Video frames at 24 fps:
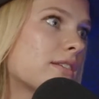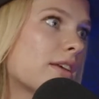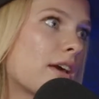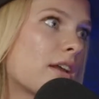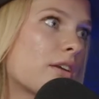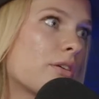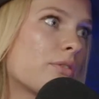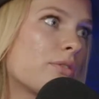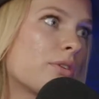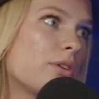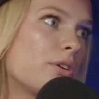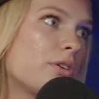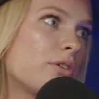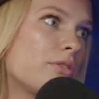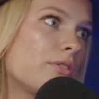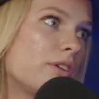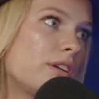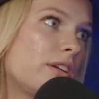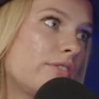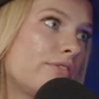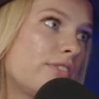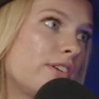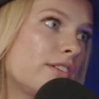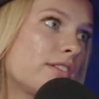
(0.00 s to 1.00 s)
I don't know
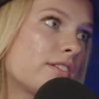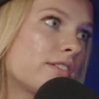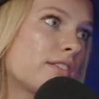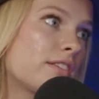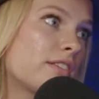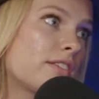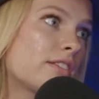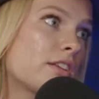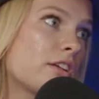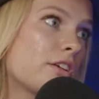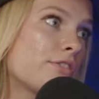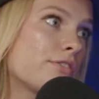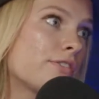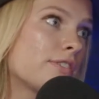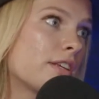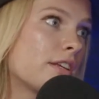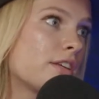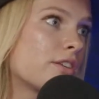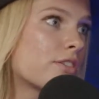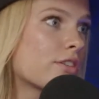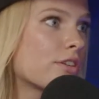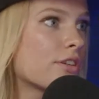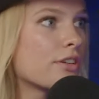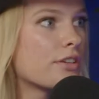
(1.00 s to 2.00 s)
if it's the
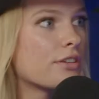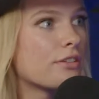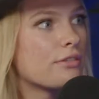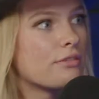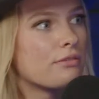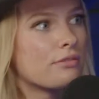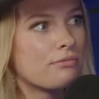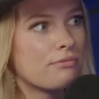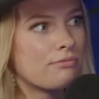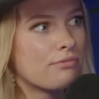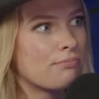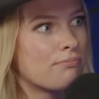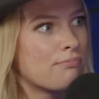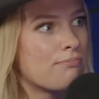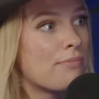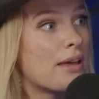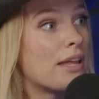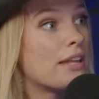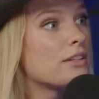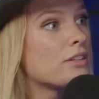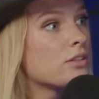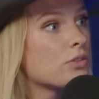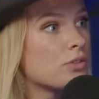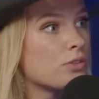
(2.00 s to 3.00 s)
self-centered
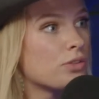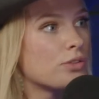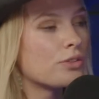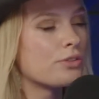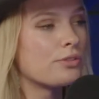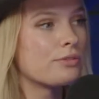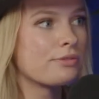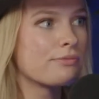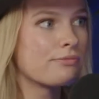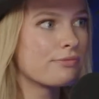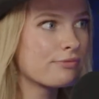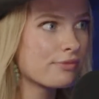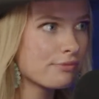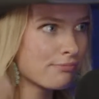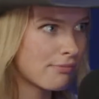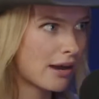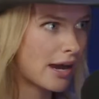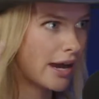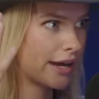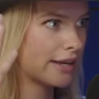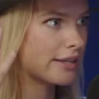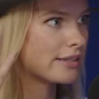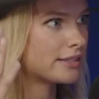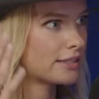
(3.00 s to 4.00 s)
mental
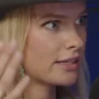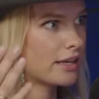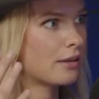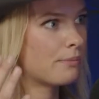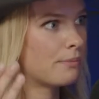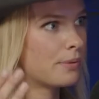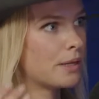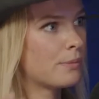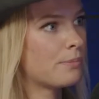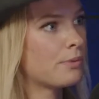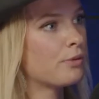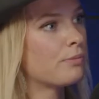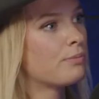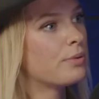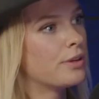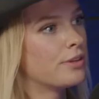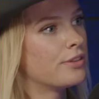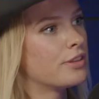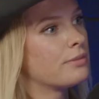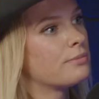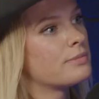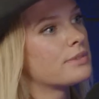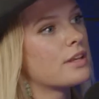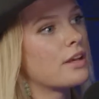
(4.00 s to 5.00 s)
mindset people put
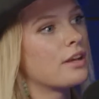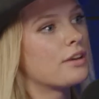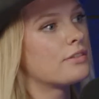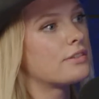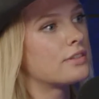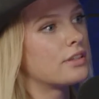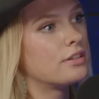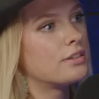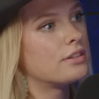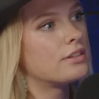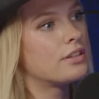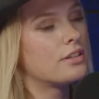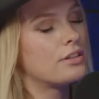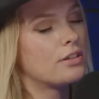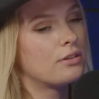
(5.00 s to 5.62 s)
themselves into.